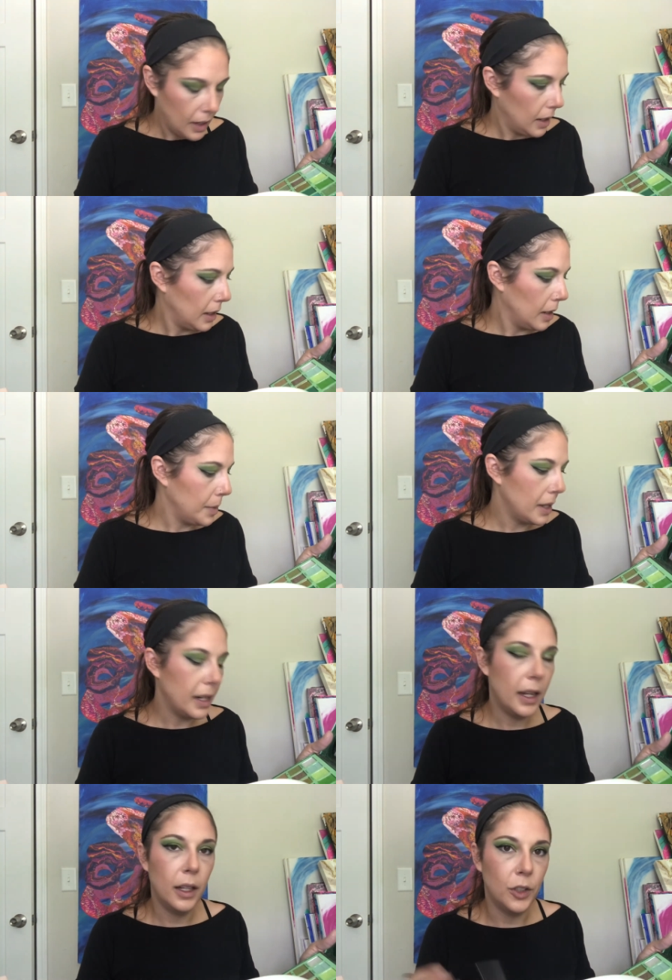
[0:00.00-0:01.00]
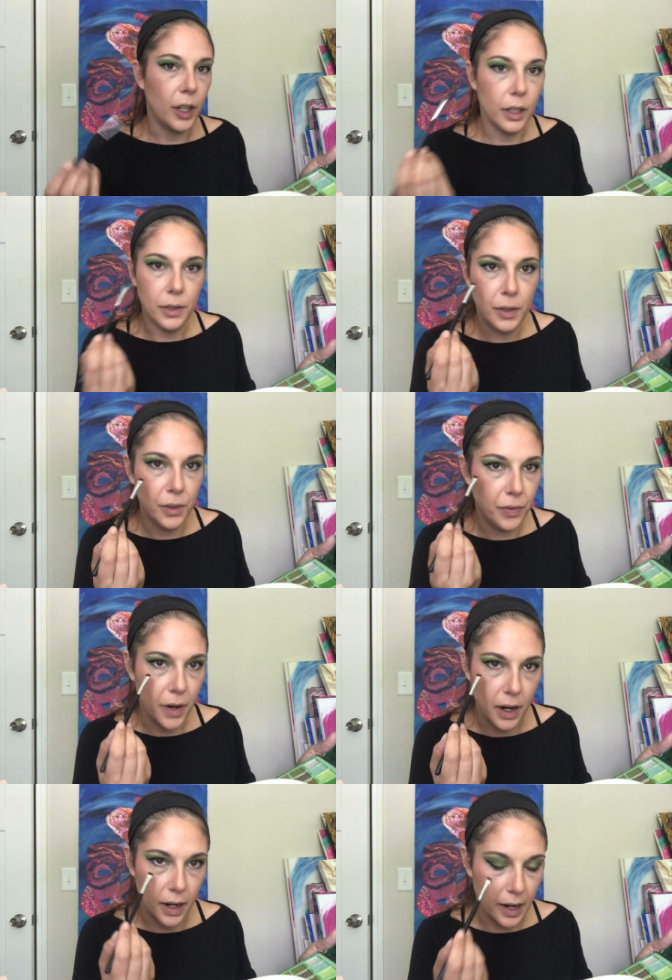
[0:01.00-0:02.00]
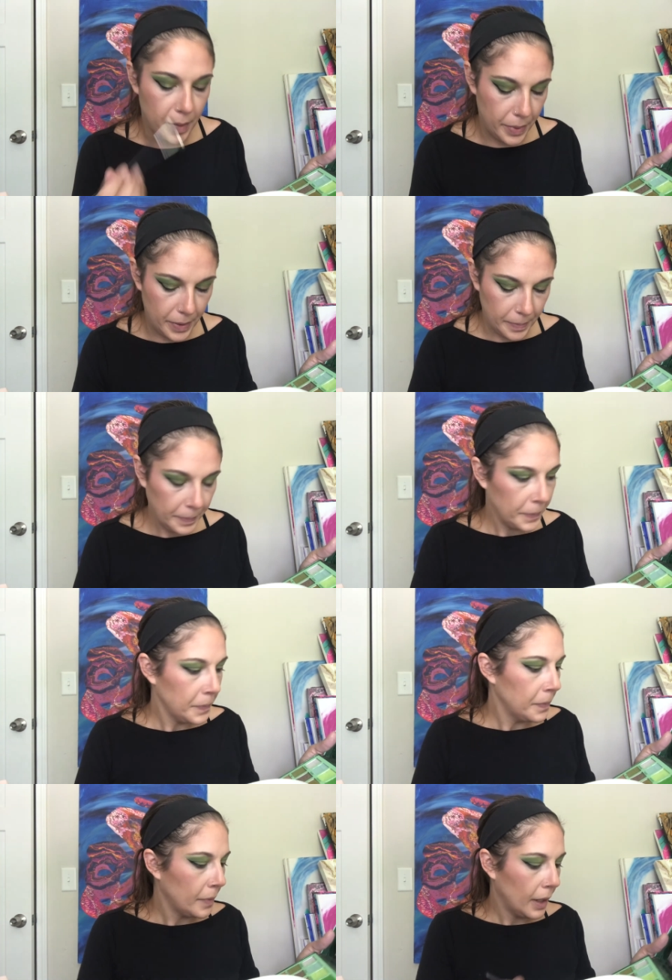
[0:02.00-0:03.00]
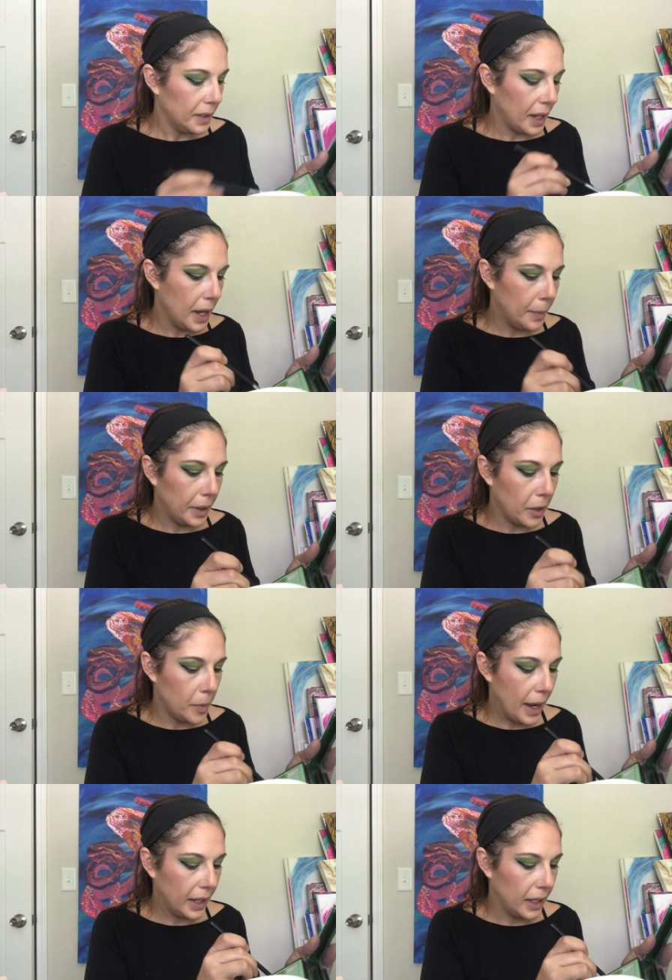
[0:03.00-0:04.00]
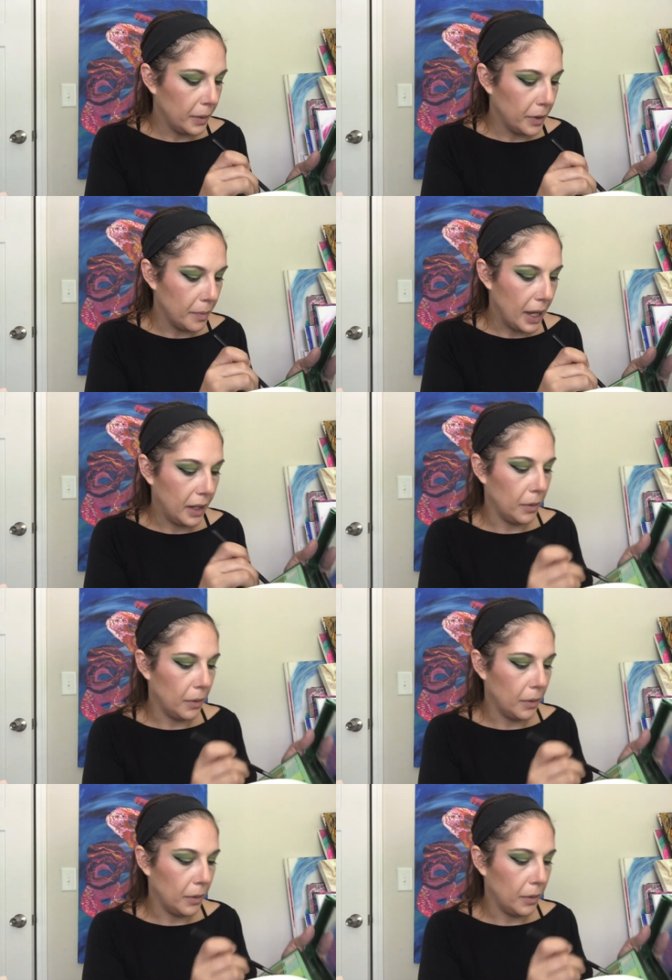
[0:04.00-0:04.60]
And I'm not taking Jaded too far up, because I am going to go back in with Make It